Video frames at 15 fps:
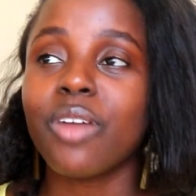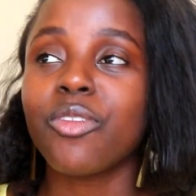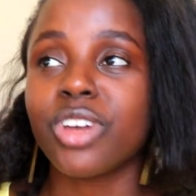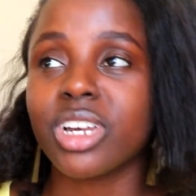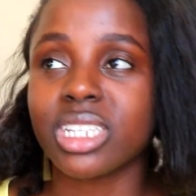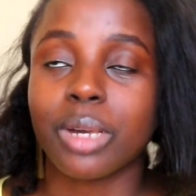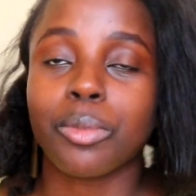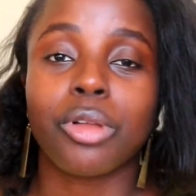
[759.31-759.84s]
For
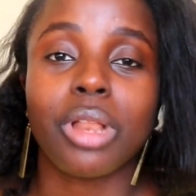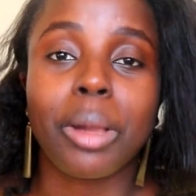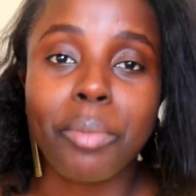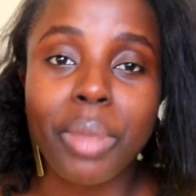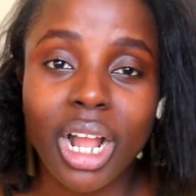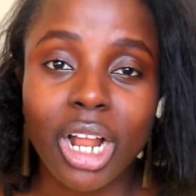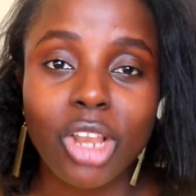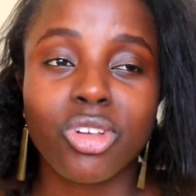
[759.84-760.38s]
example, a
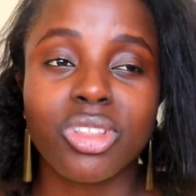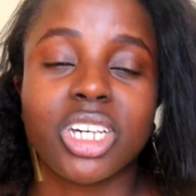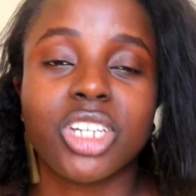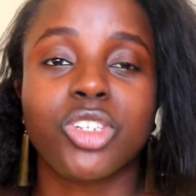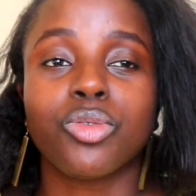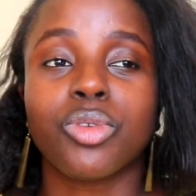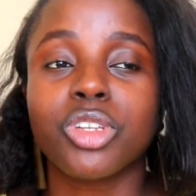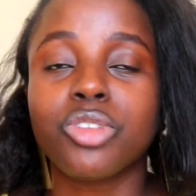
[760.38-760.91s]
bank loan
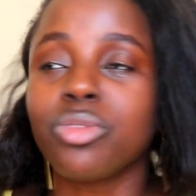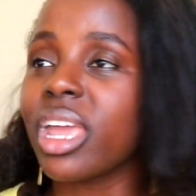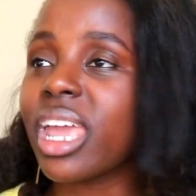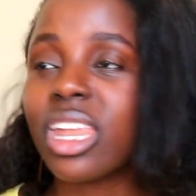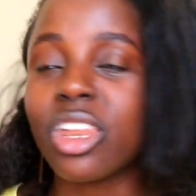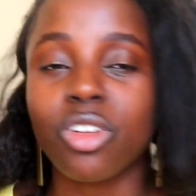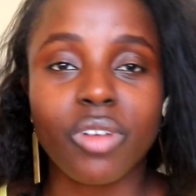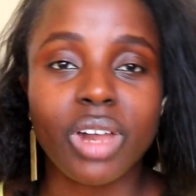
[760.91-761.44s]
that you want to
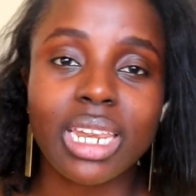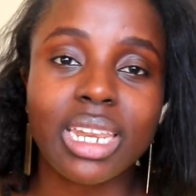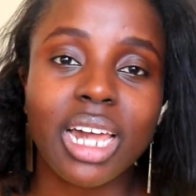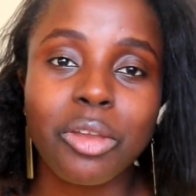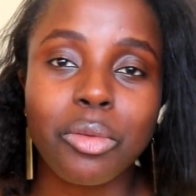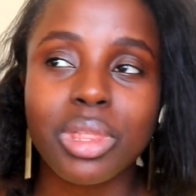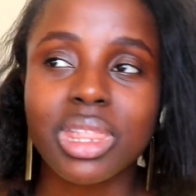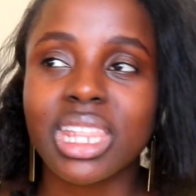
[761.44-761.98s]
get it over and
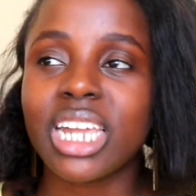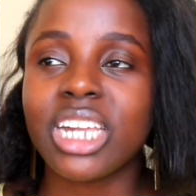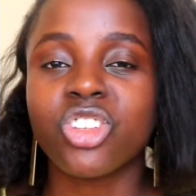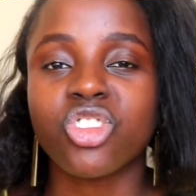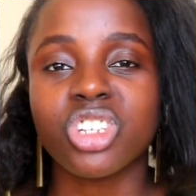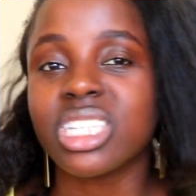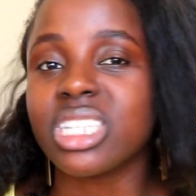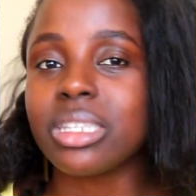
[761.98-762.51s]
done with, the
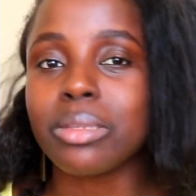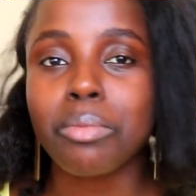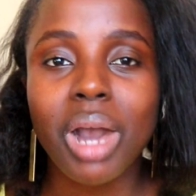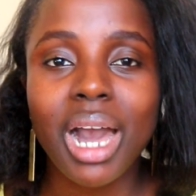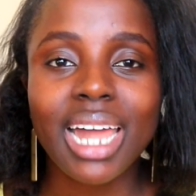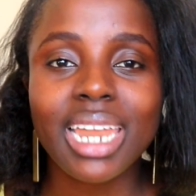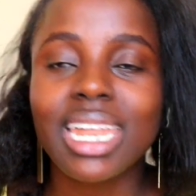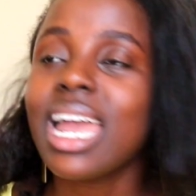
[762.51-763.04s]
interest is
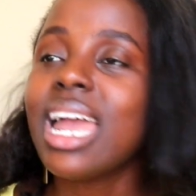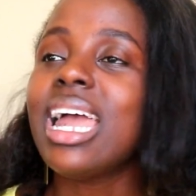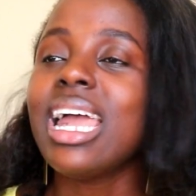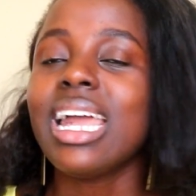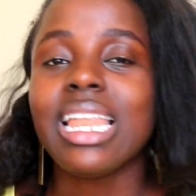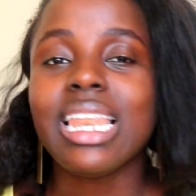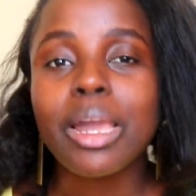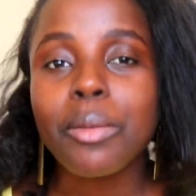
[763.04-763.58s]
mad,
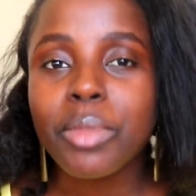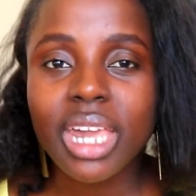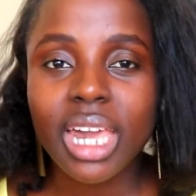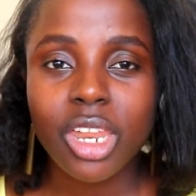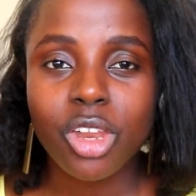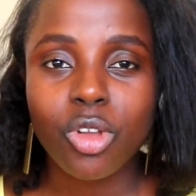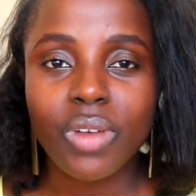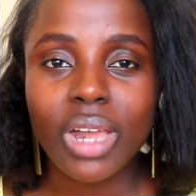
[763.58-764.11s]
let me
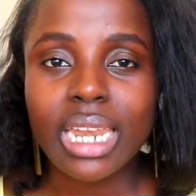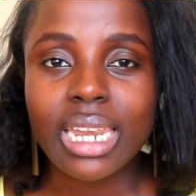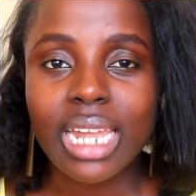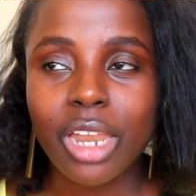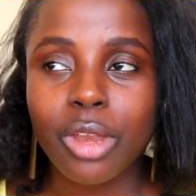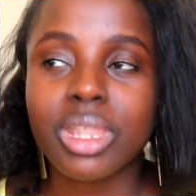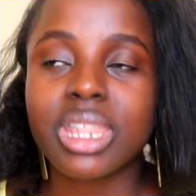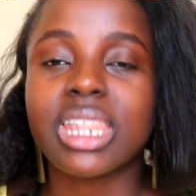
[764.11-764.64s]
get it over and
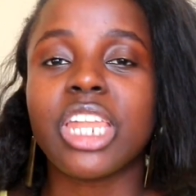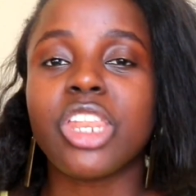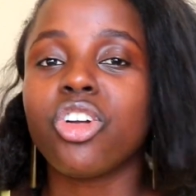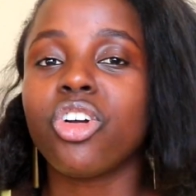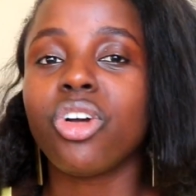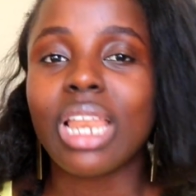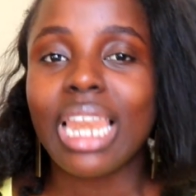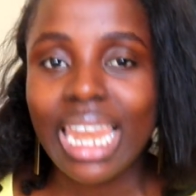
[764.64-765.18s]
done with. Then
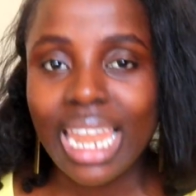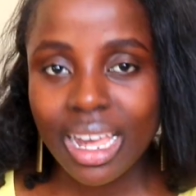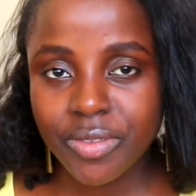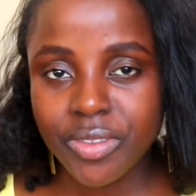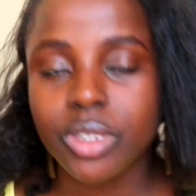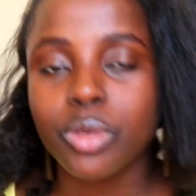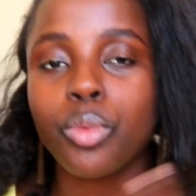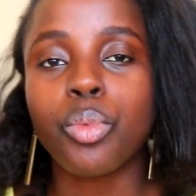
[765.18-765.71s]
you're
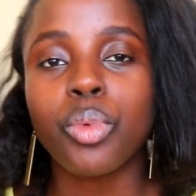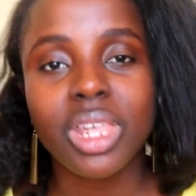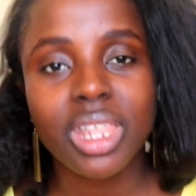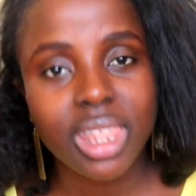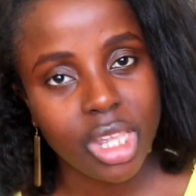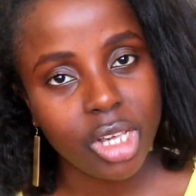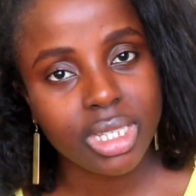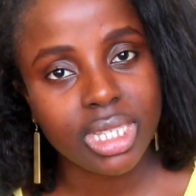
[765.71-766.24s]
left
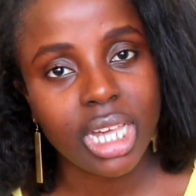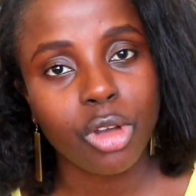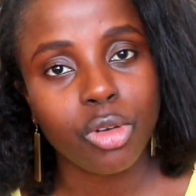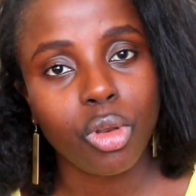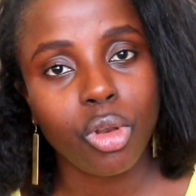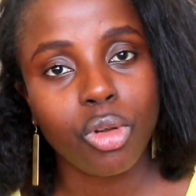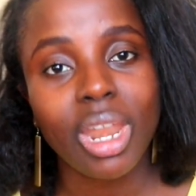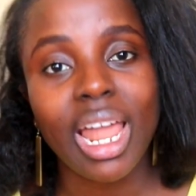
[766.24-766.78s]
with your
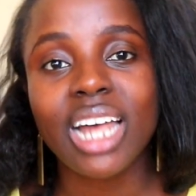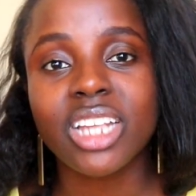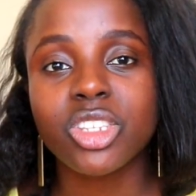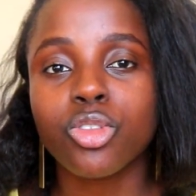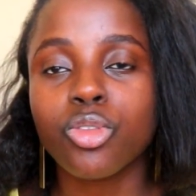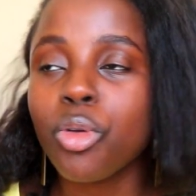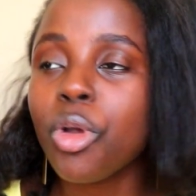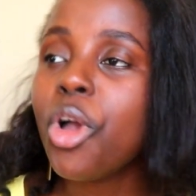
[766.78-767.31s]
SACCO loan
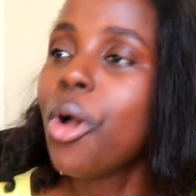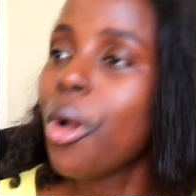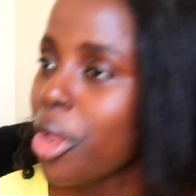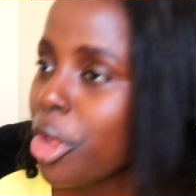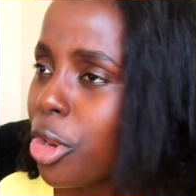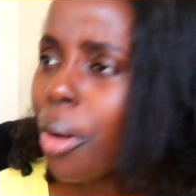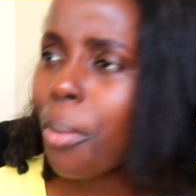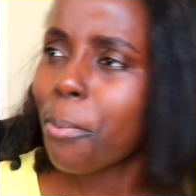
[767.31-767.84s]
as you
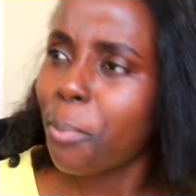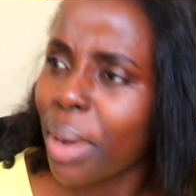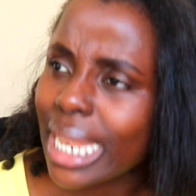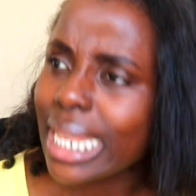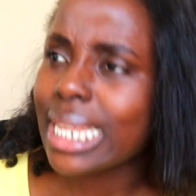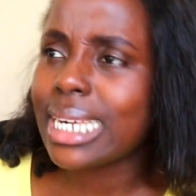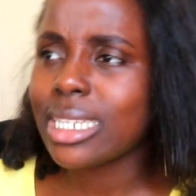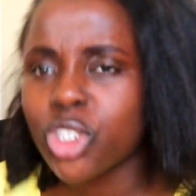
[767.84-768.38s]

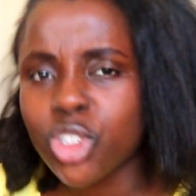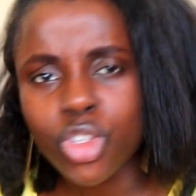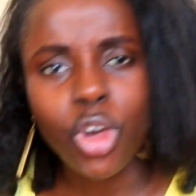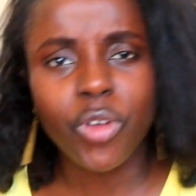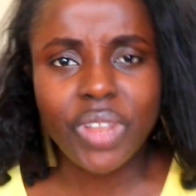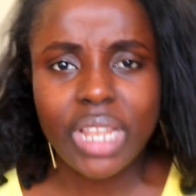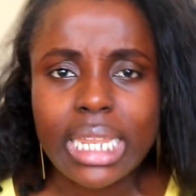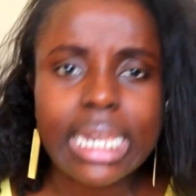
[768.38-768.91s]
battle it
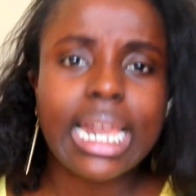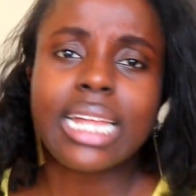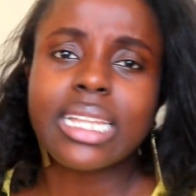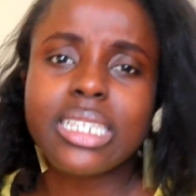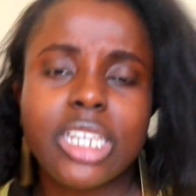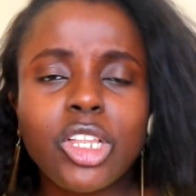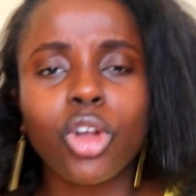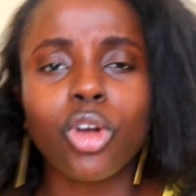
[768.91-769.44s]
softly
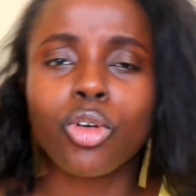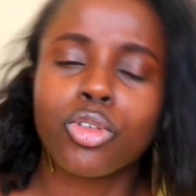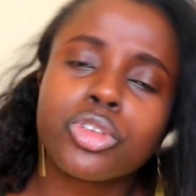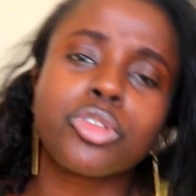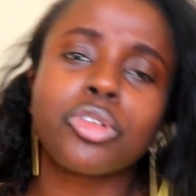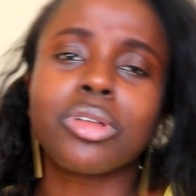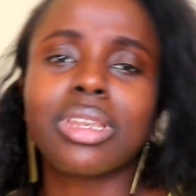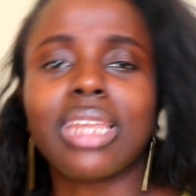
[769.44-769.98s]
until you're
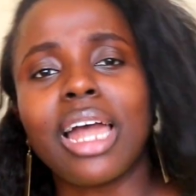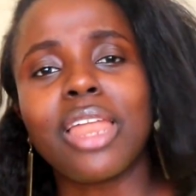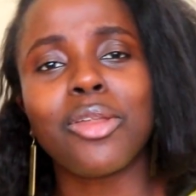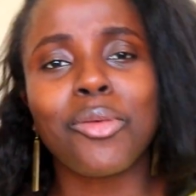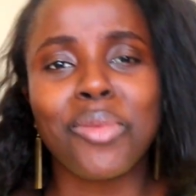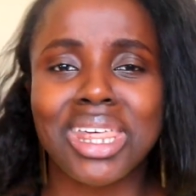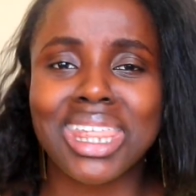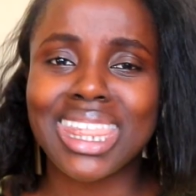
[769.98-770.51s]
also
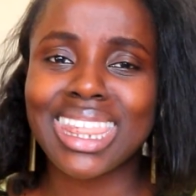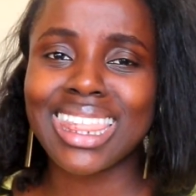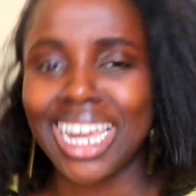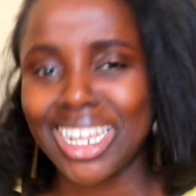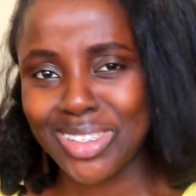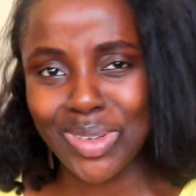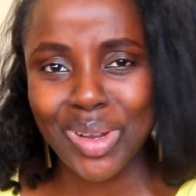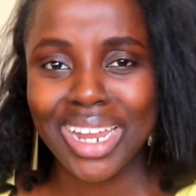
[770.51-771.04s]
done with
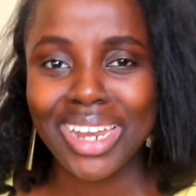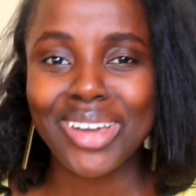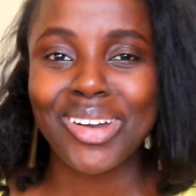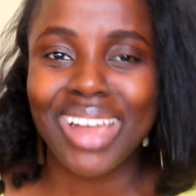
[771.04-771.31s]
that one.